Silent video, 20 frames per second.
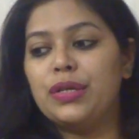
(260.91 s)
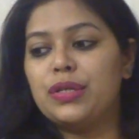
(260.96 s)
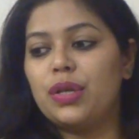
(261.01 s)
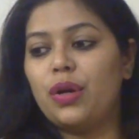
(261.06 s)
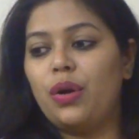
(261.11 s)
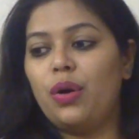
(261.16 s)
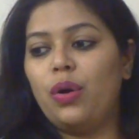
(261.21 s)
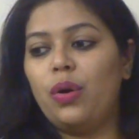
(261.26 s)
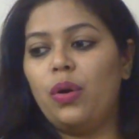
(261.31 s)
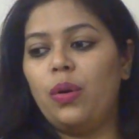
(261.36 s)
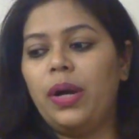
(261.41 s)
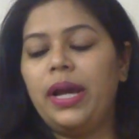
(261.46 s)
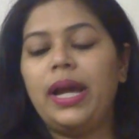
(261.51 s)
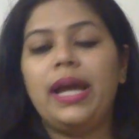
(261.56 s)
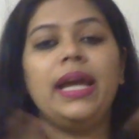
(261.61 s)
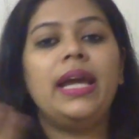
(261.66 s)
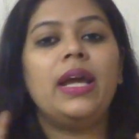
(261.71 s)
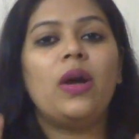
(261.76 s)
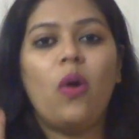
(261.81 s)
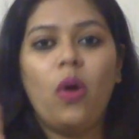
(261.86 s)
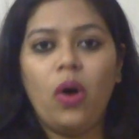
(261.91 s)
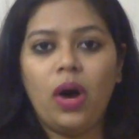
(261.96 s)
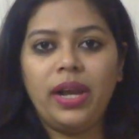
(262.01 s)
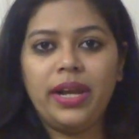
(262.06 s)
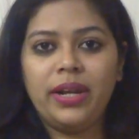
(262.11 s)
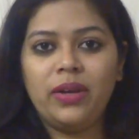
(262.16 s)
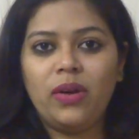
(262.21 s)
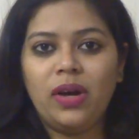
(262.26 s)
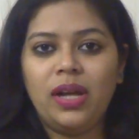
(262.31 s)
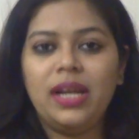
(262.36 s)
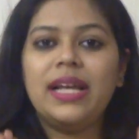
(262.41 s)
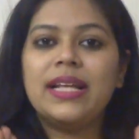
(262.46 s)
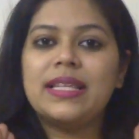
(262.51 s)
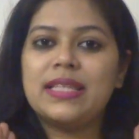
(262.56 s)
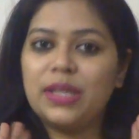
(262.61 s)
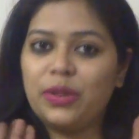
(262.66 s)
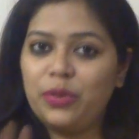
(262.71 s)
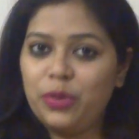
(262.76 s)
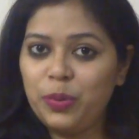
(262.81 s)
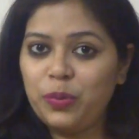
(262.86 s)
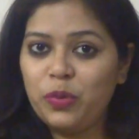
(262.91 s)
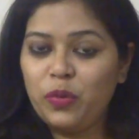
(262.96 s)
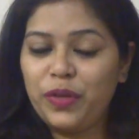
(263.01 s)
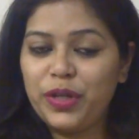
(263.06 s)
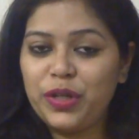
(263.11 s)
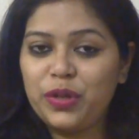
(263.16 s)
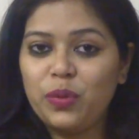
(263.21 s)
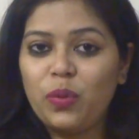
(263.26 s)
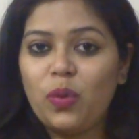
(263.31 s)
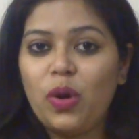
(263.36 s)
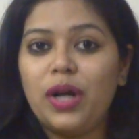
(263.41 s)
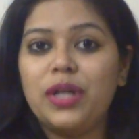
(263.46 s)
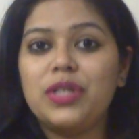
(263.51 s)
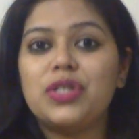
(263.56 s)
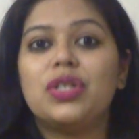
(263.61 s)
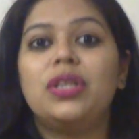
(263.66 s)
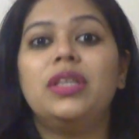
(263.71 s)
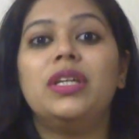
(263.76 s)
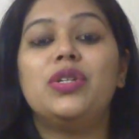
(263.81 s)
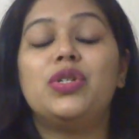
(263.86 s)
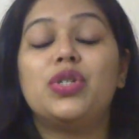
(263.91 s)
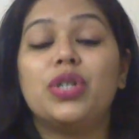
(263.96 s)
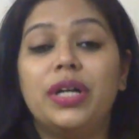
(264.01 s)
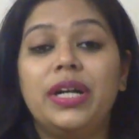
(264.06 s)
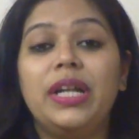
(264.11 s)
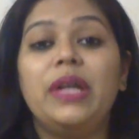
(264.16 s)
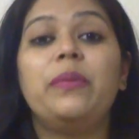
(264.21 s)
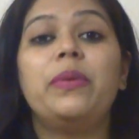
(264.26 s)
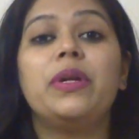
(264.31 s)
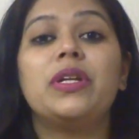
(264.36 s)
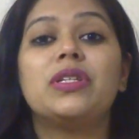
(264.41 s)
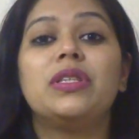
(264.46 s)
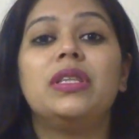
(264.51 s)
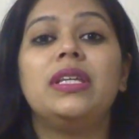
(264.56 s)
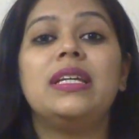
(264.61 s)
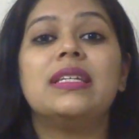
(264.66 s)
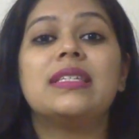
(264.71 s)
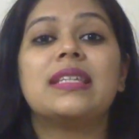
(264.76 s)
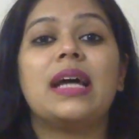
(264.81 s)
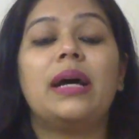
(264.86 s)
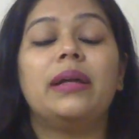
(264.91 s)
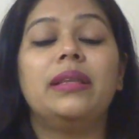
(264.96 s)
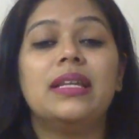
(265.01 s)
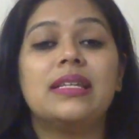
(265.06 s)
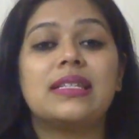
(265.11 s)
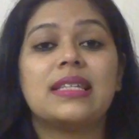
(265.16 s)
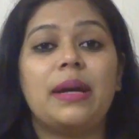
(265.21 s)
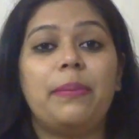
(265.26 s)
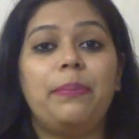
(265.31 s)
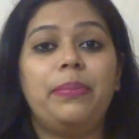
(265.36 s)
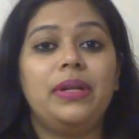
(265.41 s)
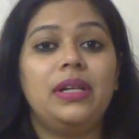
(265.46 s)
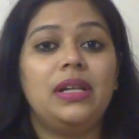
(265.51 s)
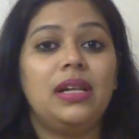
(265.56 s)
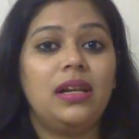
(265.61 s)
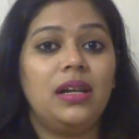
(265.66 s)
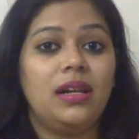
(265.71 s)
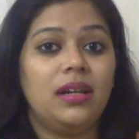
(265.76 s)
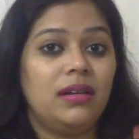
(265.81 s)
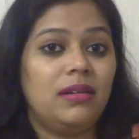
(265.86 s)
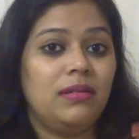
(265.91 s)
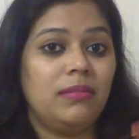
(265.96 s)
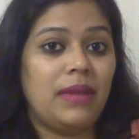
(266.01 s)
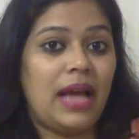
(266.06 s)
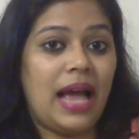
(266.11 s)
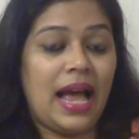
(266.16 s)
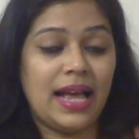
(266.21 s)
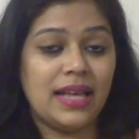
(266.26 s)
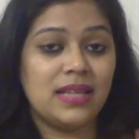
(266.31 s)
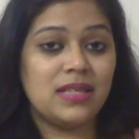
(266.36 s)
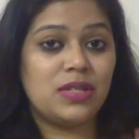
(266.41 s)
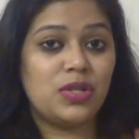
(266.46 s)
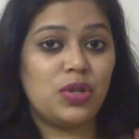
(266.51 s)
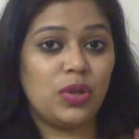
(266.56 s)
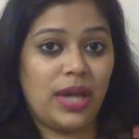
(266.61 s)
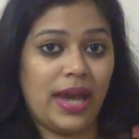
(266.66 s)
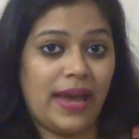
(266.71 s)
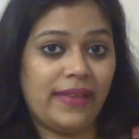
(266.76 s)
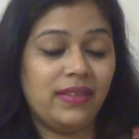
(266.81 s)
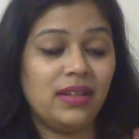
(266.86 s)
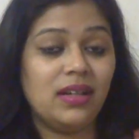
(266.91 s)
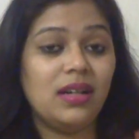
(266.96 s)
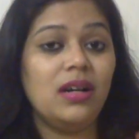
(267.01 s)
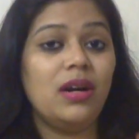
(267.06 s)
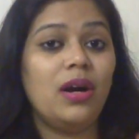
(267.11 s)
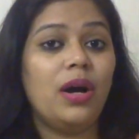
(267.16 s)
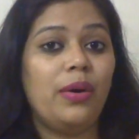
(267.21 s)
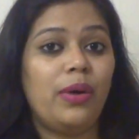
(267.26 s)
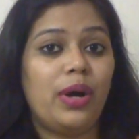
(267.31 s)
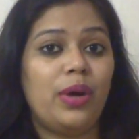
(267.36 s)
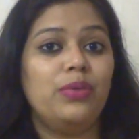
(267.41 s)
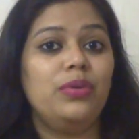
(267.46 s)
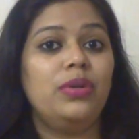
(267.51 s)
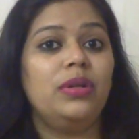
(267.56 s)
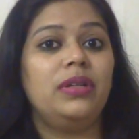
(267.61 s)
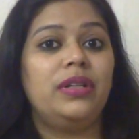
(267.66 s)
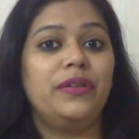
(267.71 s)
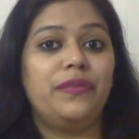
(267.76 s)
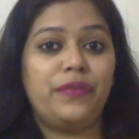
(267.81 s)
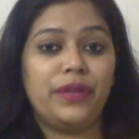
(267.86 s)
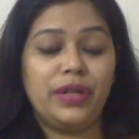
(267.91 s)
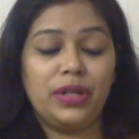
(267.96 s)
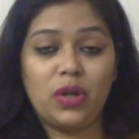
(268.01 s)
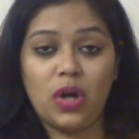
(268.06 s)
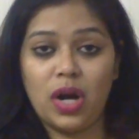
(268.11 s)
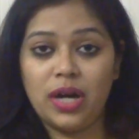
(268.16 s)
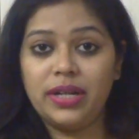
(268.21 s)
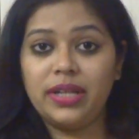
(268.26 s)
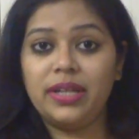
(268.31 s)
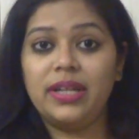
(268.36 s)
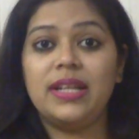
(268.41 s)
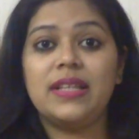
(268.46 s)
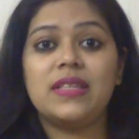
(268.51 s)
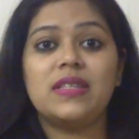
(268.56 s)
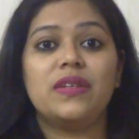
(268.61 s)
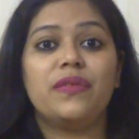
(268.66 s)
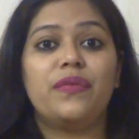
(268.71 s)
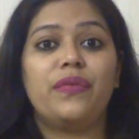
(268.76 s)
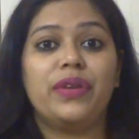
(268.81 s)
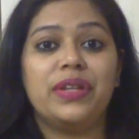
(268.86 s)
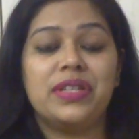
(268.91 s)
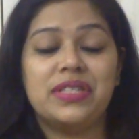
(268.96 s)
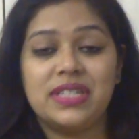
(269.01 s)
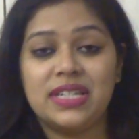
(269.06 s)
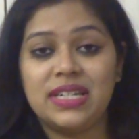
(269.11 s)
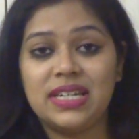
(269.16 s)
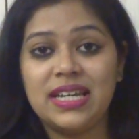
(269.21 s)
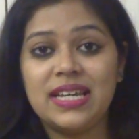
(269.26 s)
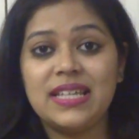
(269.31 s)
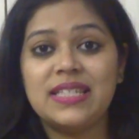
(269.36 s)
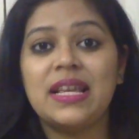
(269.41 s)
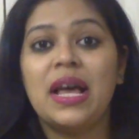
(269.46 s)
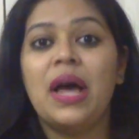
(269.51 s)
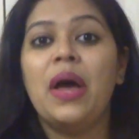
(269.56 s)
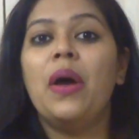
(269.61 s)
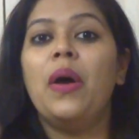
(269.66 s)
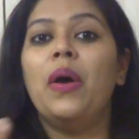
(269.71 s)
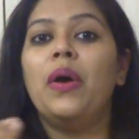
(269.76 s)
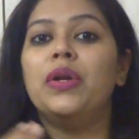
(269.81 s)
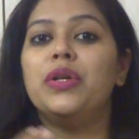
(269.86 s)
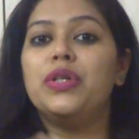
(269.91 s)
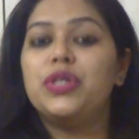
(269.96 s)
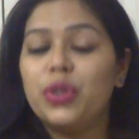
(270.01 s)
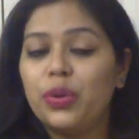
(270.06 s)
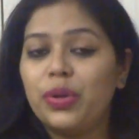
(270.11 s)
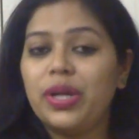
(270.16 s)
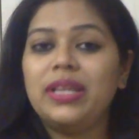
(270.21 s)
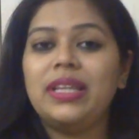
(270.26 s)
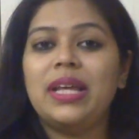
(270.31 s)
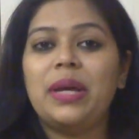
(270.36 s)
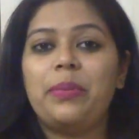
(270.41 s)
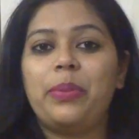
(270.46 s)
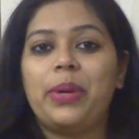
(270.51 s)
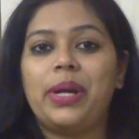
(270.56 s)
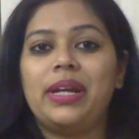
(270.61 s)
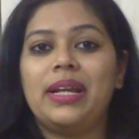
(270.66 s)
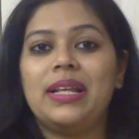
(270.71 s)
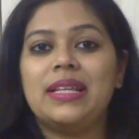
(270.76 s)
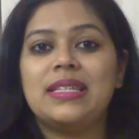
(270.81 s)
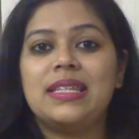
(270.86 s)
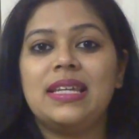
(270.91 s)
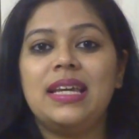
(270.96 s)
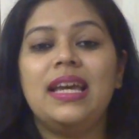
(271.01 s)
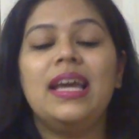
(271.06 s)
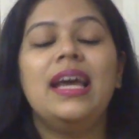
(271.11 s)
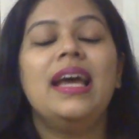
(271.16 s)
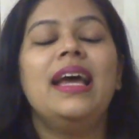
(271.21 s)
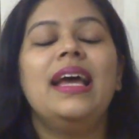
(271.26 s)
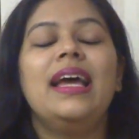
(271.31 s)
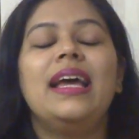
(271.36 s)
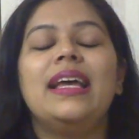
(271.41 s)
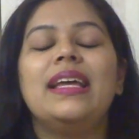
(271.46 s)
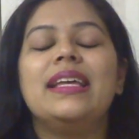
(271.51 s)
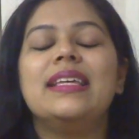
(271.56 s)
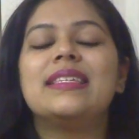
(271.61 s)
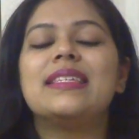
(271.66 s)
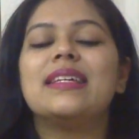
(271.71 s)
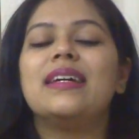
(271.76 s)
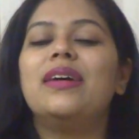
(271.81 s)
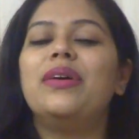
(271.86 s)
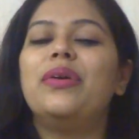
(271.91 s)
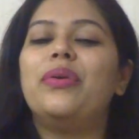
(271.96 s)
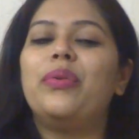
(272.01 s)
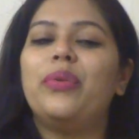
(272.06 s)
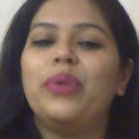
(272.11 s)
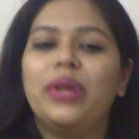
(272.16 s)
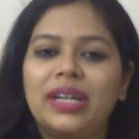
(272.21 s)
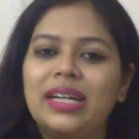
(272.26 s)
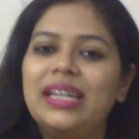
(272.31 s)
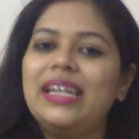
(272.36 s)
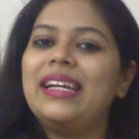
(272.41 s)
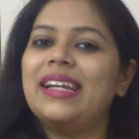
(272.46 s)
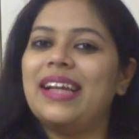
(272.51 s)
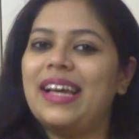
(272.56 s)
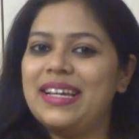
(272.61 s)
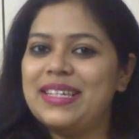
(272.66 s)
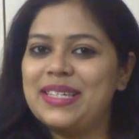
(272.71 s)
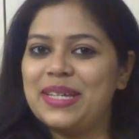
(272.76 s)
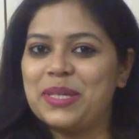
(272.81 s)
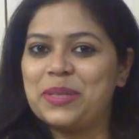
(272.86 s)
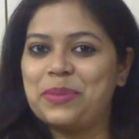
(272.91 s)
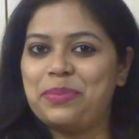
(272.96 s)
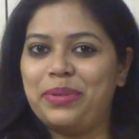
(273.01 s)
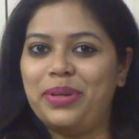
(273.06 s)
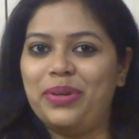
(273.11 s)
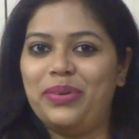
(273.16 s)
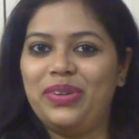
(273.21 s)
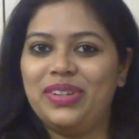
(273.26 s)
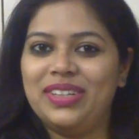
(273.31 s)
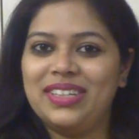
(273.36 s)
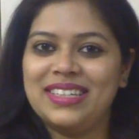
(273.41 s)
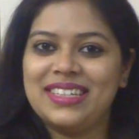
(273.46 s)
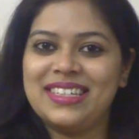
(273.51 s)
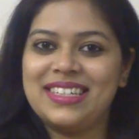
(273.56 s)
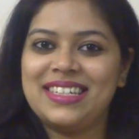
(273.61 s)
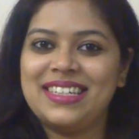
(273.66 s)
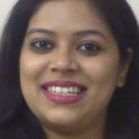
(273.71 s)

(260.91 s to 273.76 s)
So all in all, it's a good movie to watch. The journey which these this couple has together around different continents, different cities during their pregnancy is a really nice experience.